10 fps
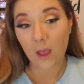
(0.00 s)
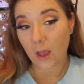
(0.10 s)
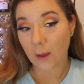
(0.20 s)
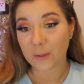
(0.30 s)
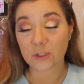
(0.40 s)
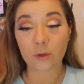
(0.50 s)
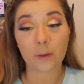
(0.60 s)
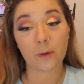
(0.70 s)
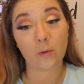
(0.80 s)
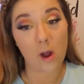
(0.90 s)
I mean, don't get
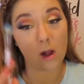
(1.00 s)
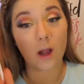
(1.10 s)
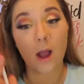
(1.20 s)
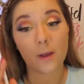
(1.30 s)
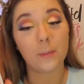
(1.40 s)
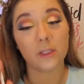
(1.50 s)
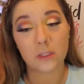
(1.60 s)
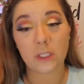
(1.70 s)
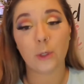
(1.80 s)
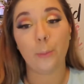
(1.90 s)
me wrong, I'm a
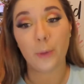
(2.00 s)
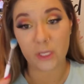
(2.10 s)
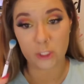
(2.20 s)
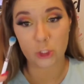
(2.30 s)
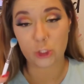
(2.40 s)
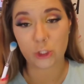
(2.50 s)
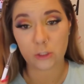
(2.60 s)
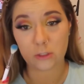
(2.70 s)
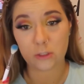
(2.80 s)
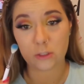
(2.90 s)
glitter bitch.
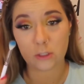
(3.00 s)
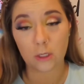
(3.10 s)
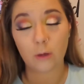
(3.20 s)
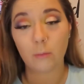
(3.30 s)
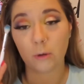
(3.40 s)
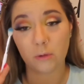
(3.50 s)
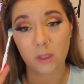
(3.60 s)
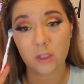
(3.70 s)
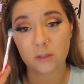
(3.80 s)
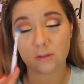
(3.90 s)
But with
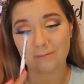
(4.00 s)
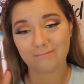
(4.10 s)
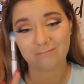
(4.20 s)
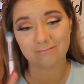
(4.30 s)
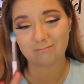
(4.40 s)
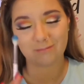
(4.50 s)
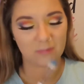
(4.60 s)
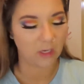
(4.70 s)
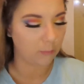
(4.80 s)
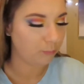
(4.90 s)
this, no.